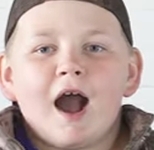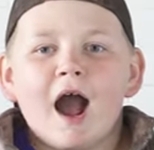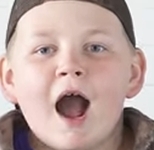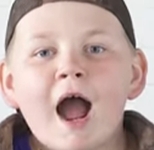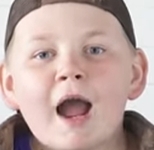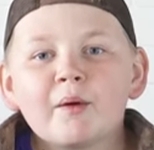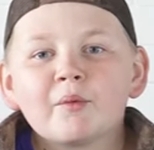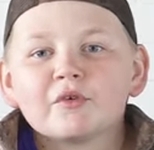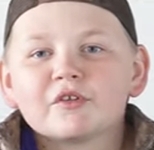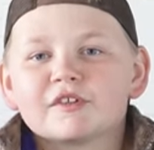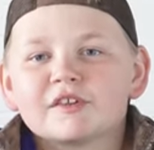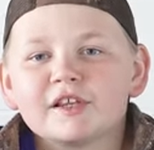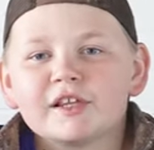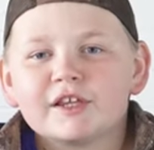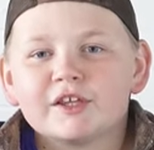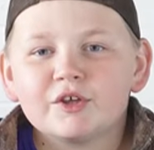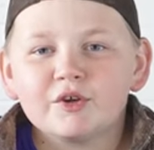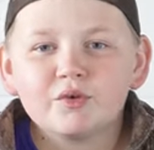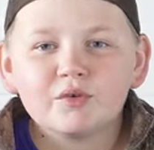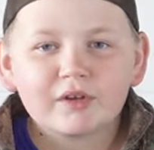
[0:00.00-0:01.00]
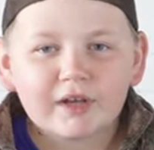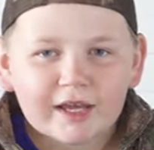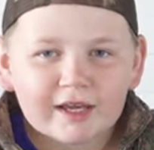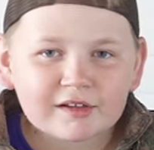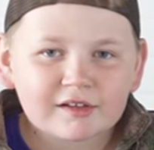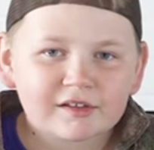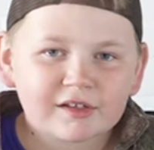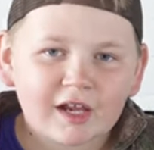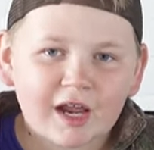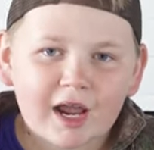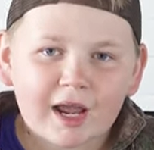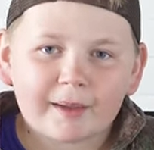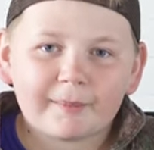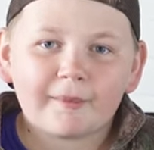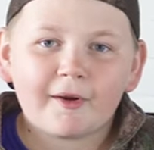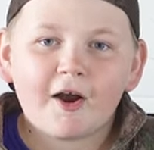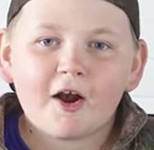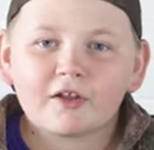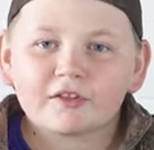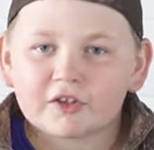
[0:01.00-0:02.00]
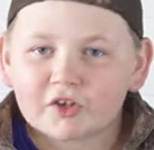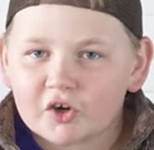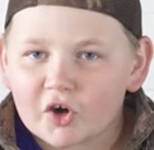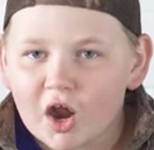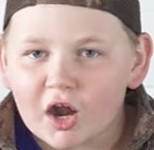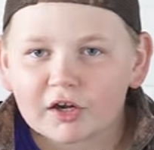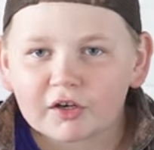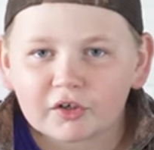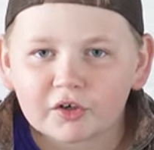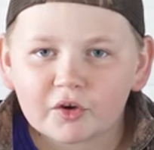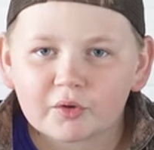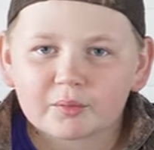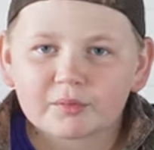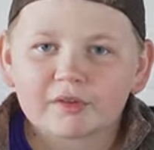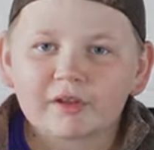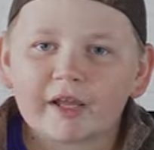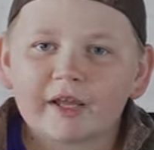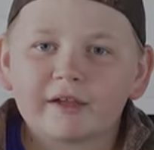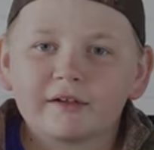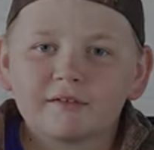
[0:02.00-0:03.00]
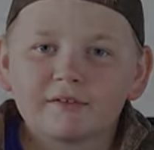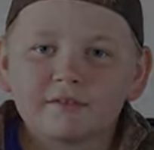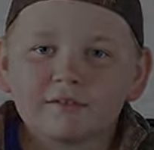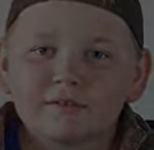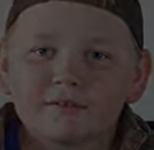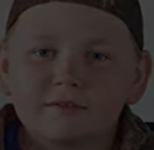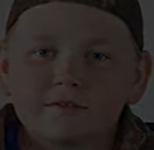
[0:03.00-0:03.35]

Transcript: I will see you next time on the Crocker Homestead.